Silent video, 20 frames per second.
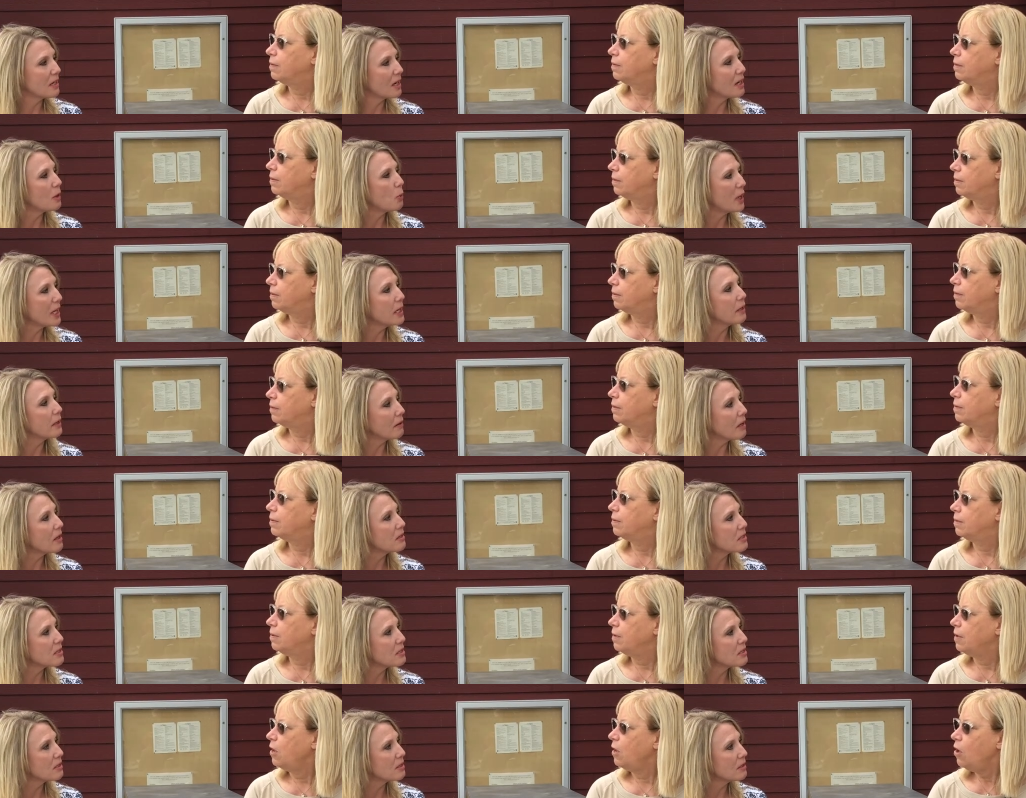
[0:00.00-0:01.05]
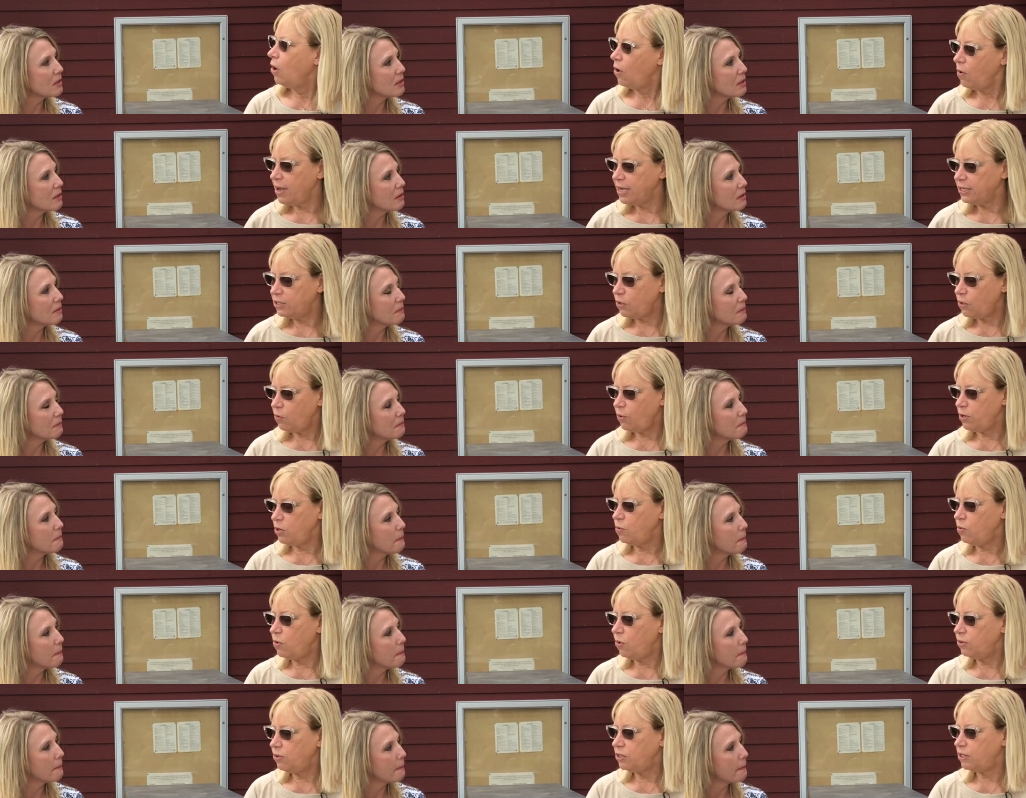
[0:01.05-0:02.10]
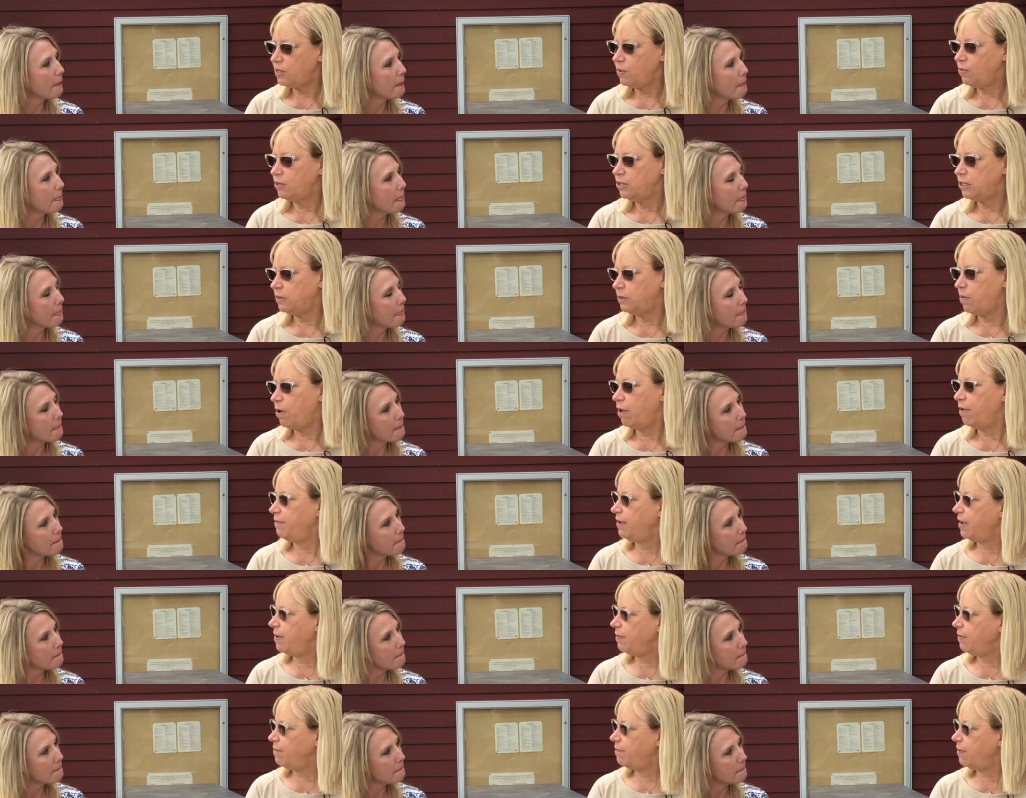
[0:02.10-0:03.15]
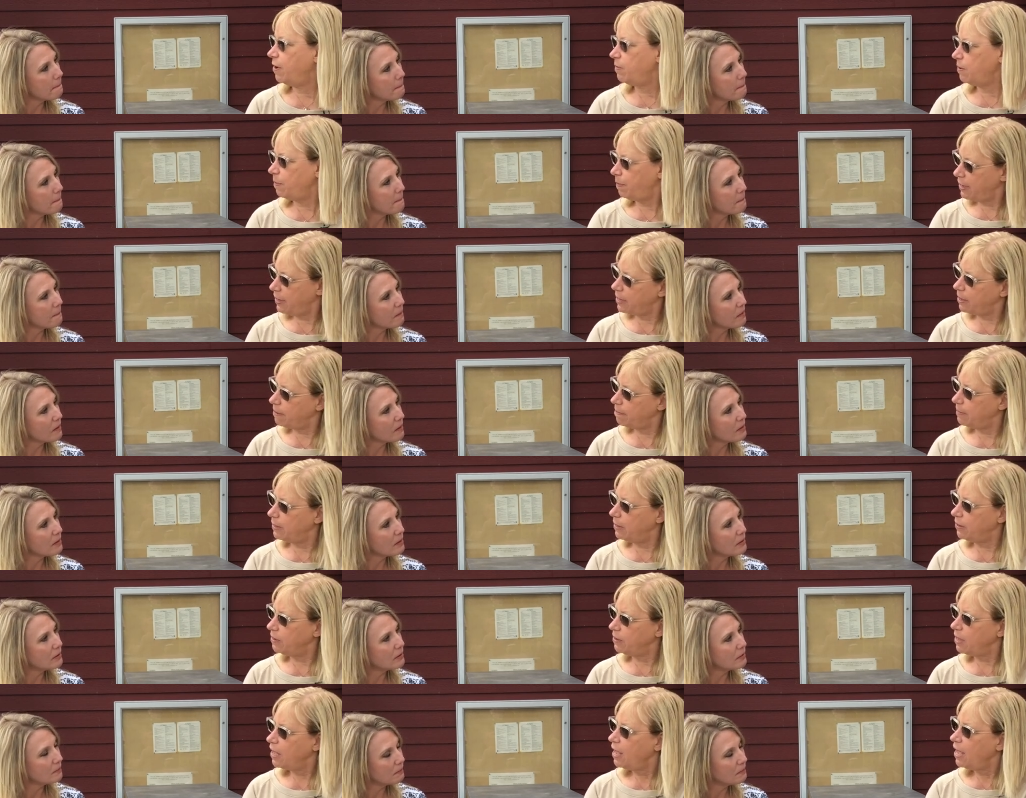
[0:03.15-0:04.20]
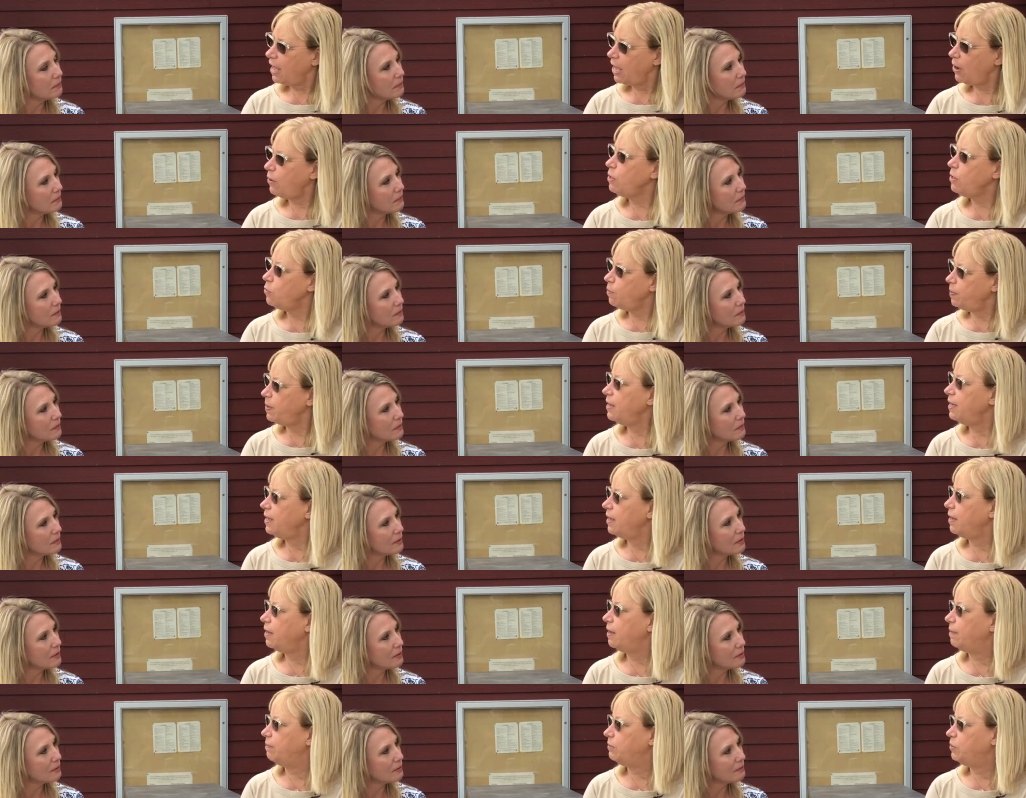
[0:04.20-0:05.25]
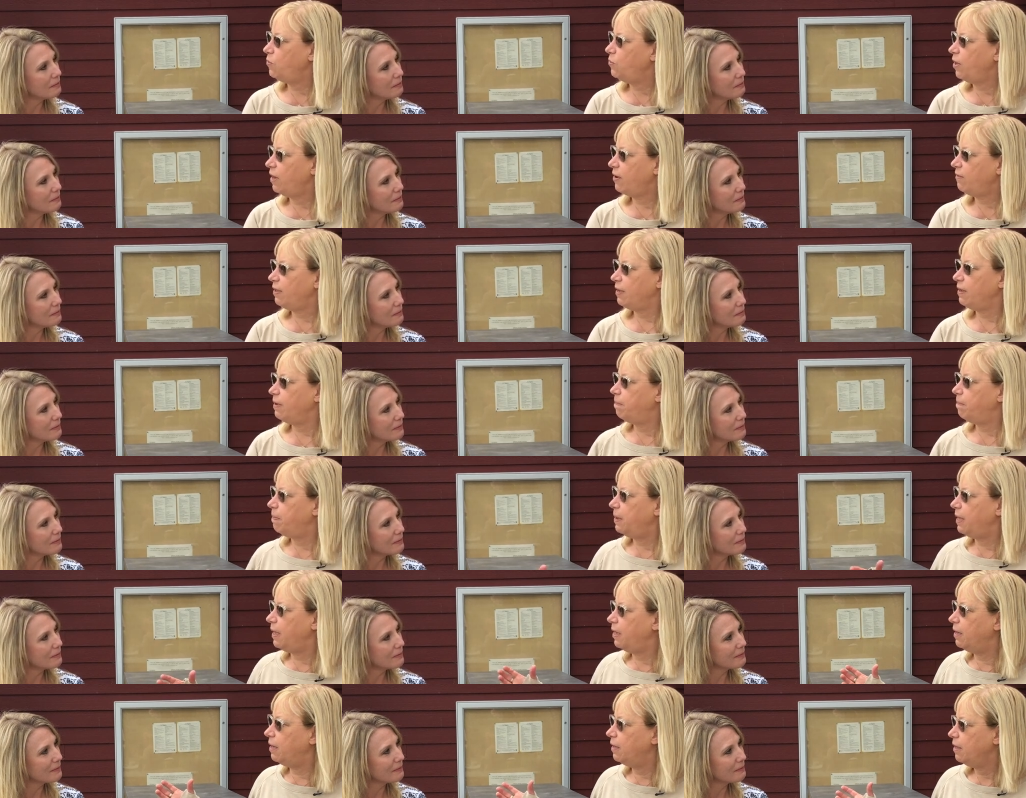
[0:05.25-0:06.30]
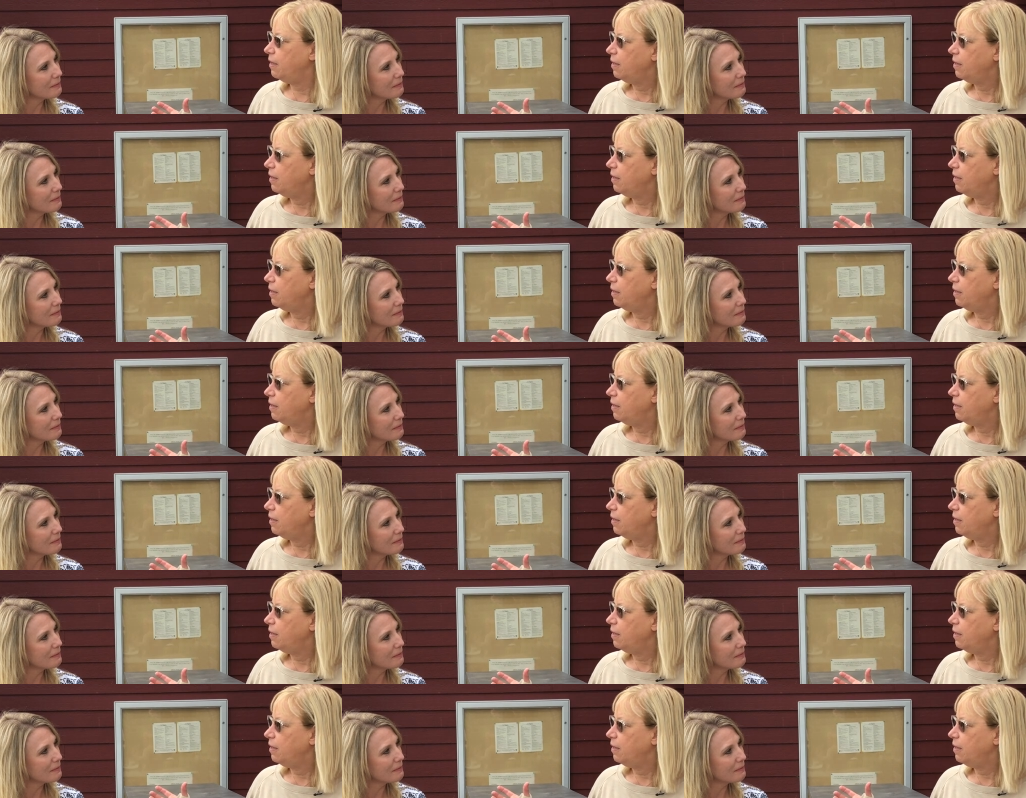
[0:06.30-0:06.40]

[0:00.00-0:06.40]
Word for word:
Speaker 1: on a waiting list.
Speaker 2: Okay, so when you go to someone's small family farm to pick up milk, mm -hmm. how do you pick it up? Do you have like a big